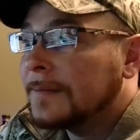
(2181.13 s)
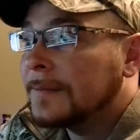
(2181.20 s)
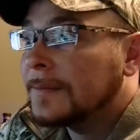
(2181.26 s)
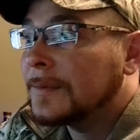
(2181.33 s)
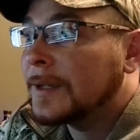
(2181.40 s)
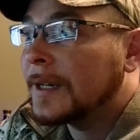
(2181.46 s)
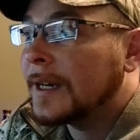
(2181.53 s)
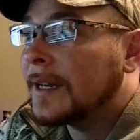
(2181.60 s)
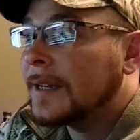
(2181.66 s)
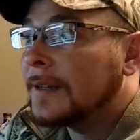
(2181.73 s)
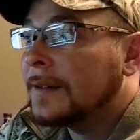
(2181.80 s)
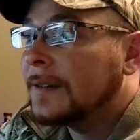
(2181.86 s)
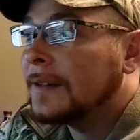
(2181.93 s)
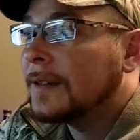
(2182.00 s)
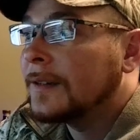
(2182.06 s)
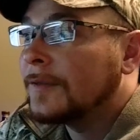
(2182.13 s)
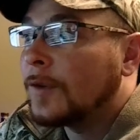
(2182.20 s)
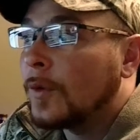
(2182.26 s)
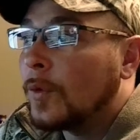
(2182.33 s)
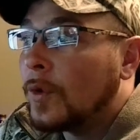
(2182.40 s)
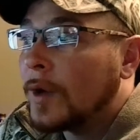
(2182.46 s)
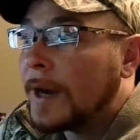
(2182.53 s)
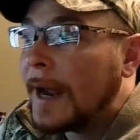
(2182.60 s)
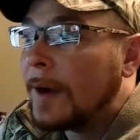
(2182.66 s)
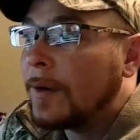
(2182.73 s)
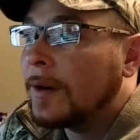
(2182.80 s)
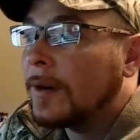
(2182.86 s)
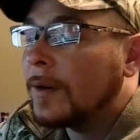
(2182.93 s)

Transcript: okay, for 1 hour.